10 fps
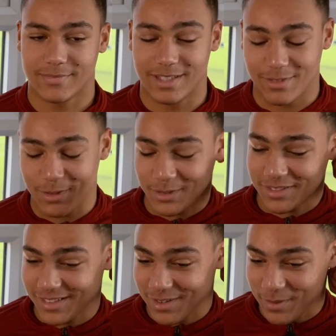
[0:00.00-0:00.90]
Yeah, of
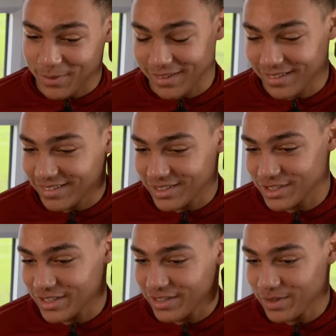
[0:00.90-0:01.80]
course. I remember
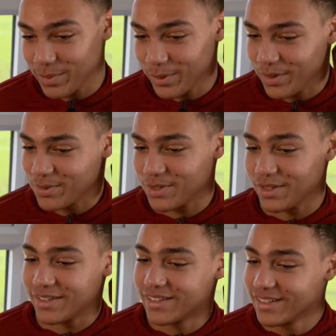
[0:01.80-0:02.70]
literally the build up to
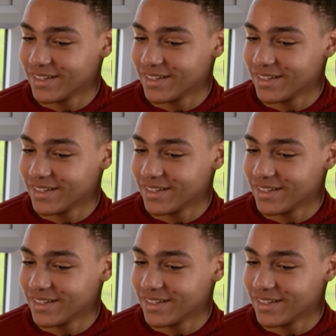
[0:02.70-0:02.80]
it,